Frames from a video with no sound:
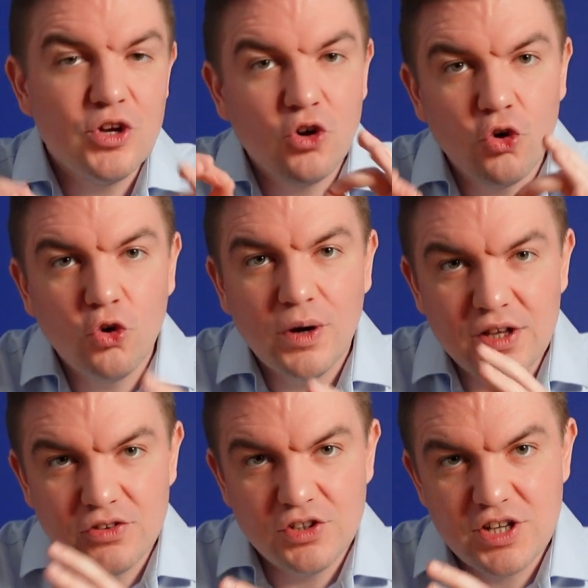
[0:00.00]
We
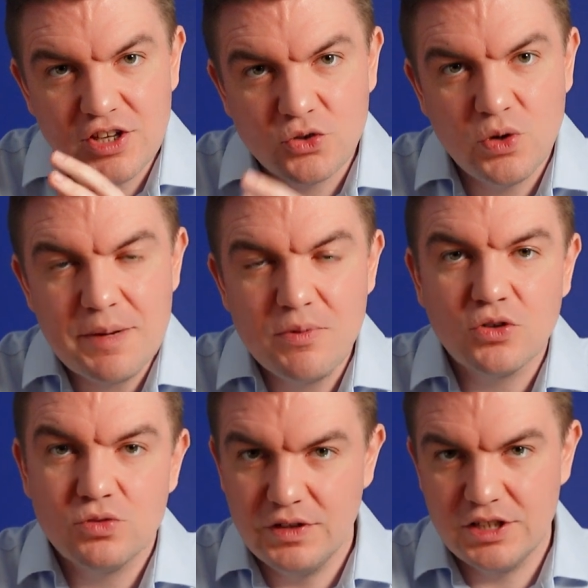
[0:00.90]
always suggest
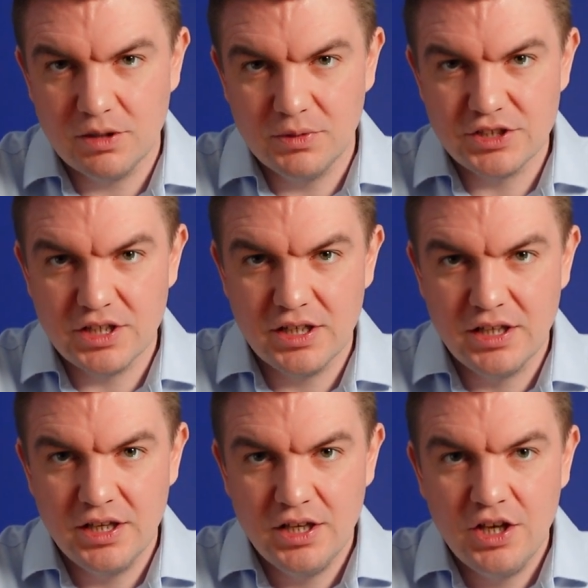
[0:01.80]
QuickBooks with Ecomledger.
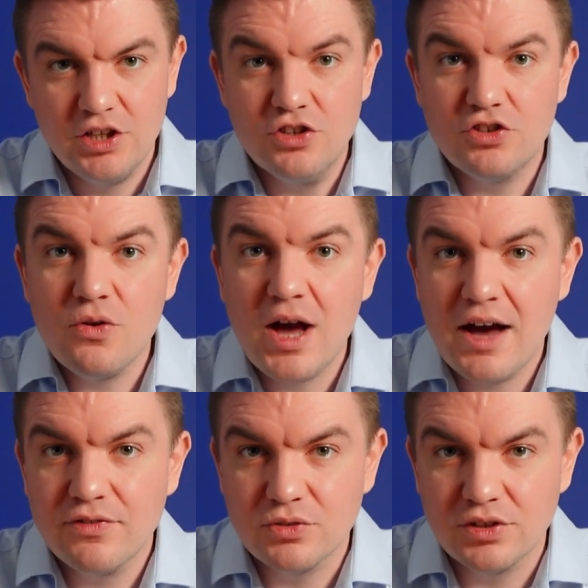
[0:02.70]
You don't
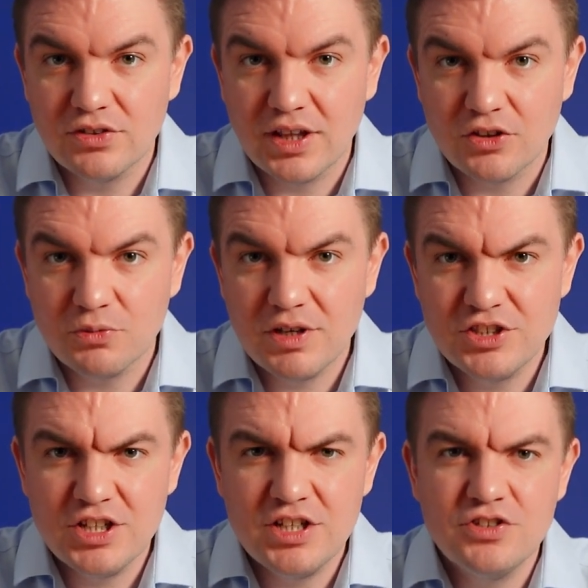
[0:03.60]
have to understand
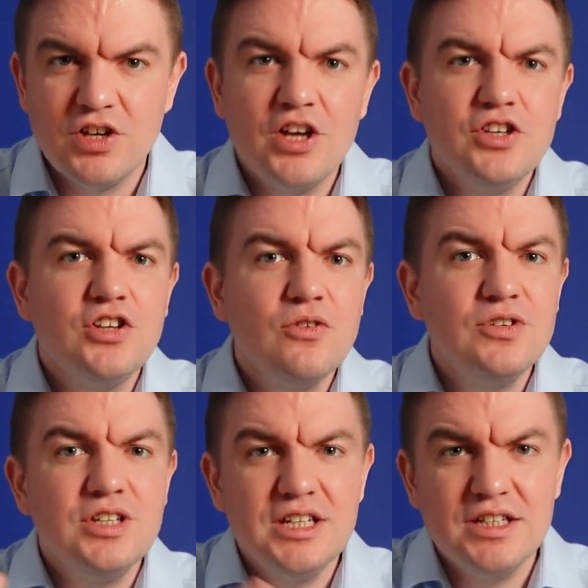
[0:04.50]
spreadsheets, you don't
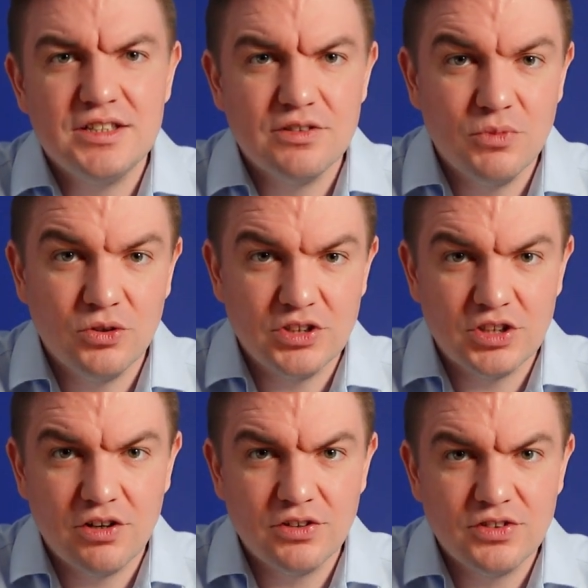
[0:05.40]
need
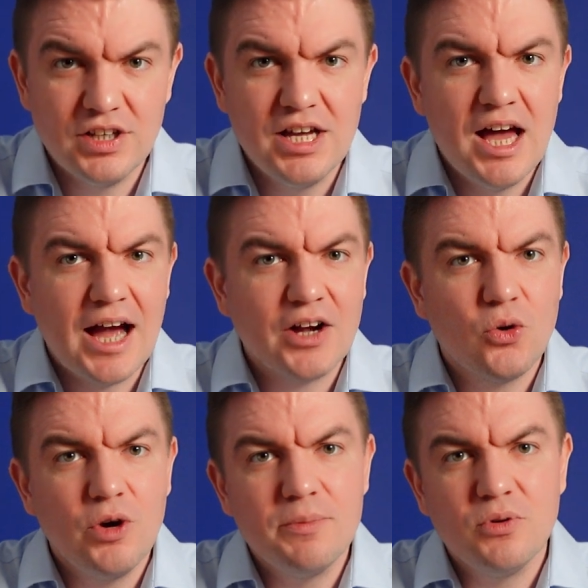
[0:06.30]
multi-currency, and
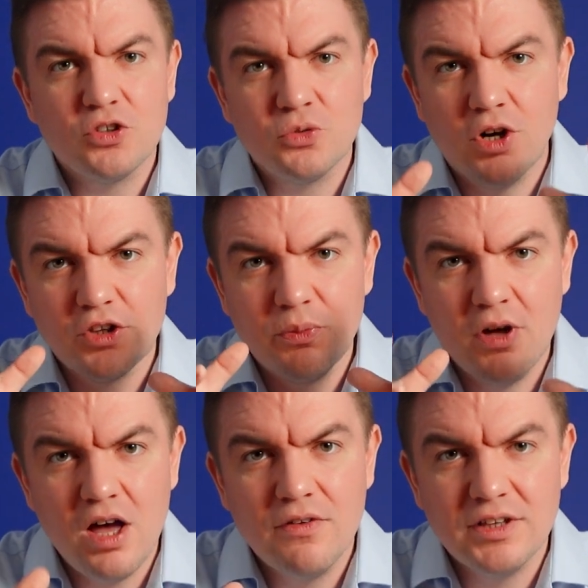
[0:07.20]
QuickBooks works
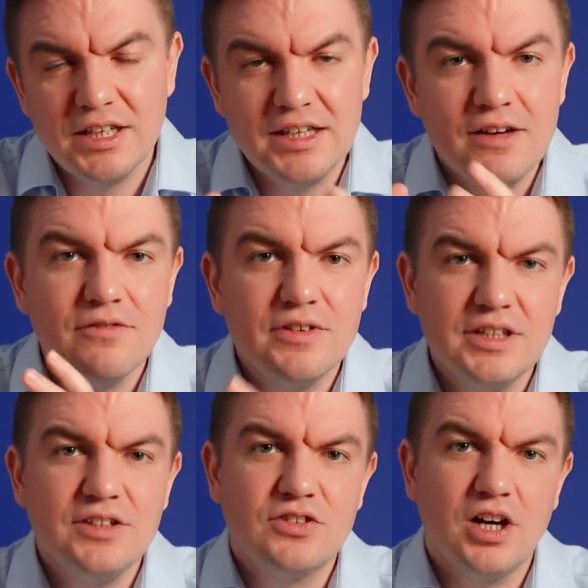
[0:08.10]
perfectly for
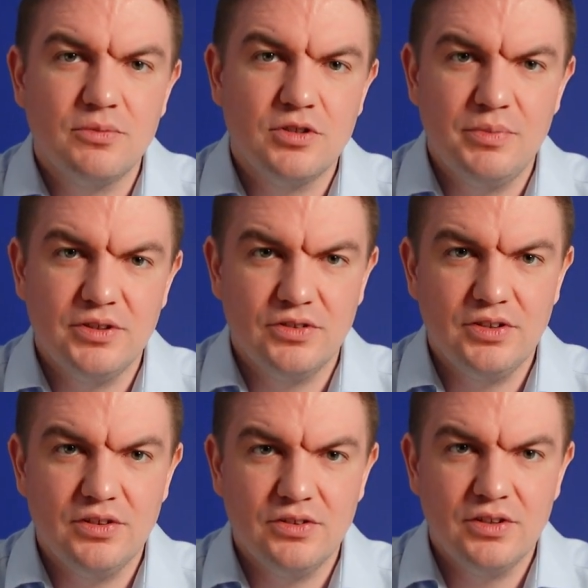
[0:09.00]
these types of
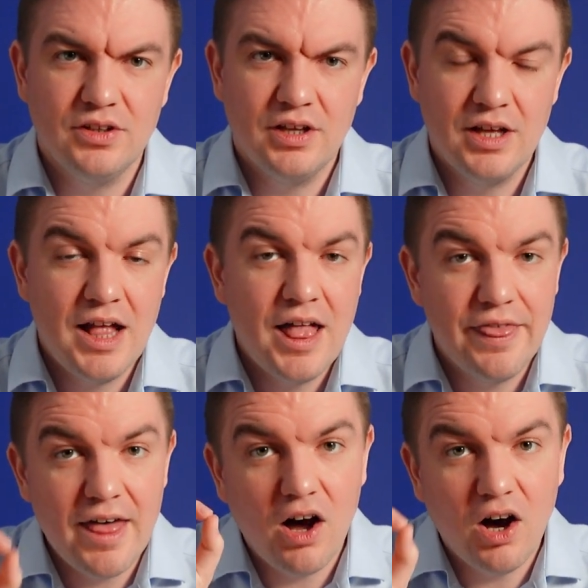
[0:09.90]
businesses.
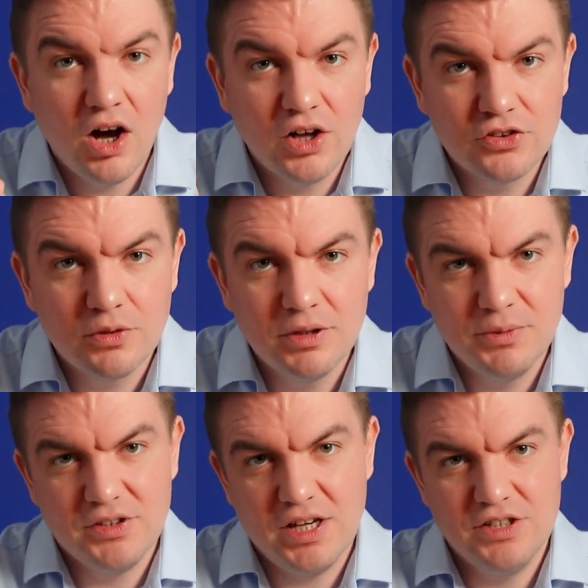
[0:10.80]
There are some
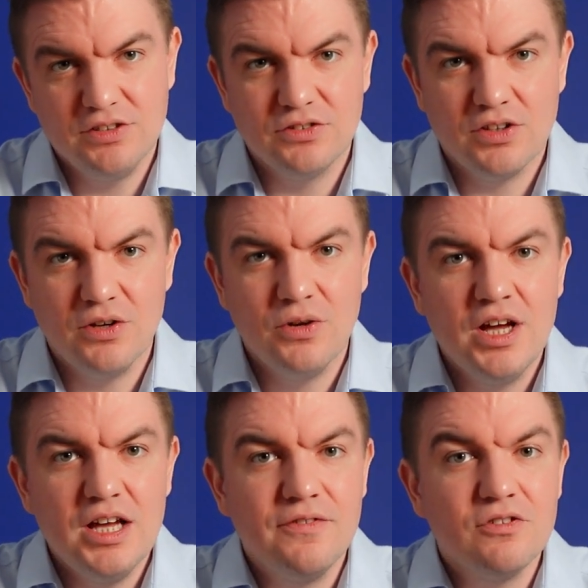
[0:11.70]
limitations though.
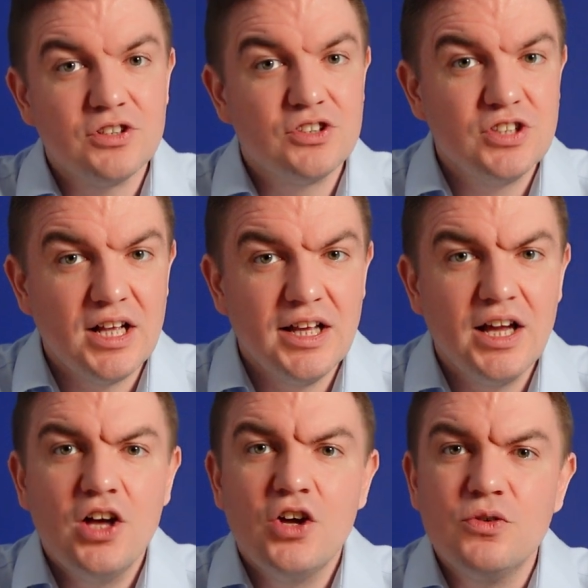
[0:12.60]
If you're a
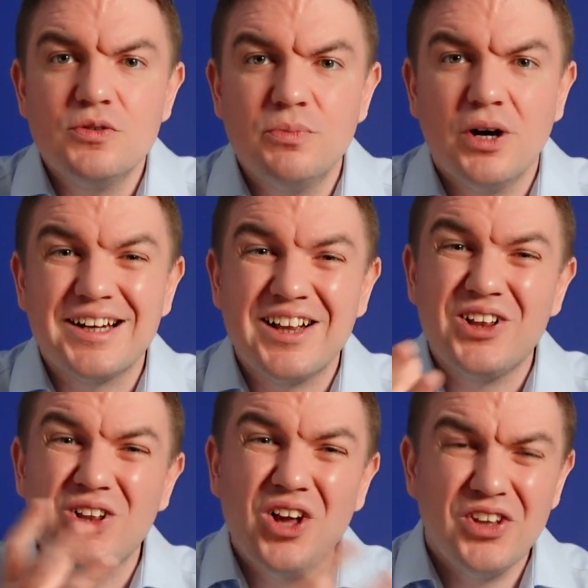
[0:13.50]
seller who is buying a
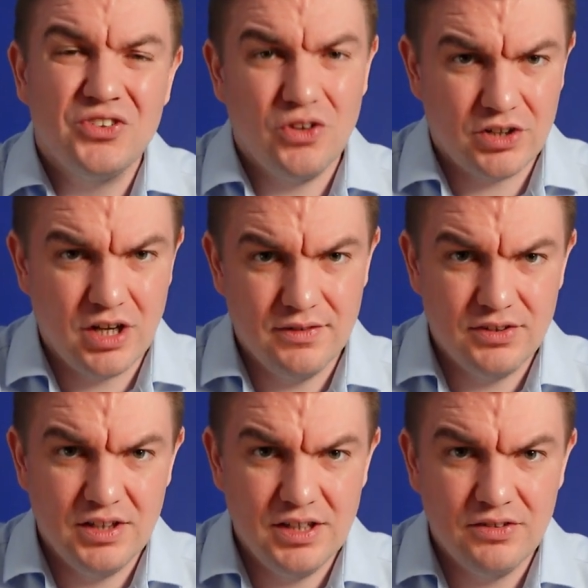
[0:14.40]
lot of stock
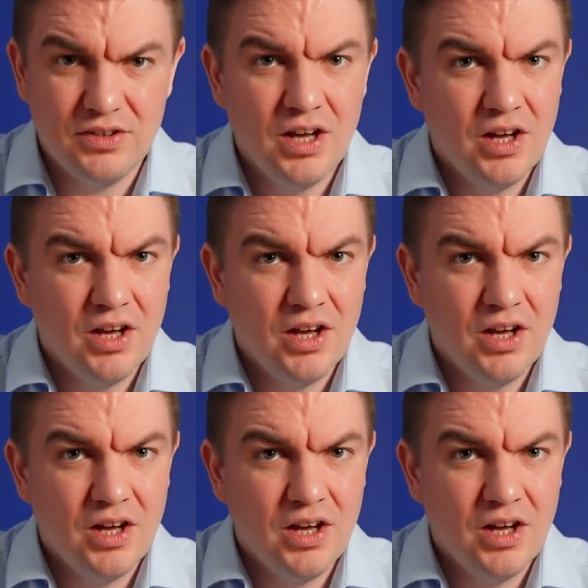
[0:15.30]
overseas,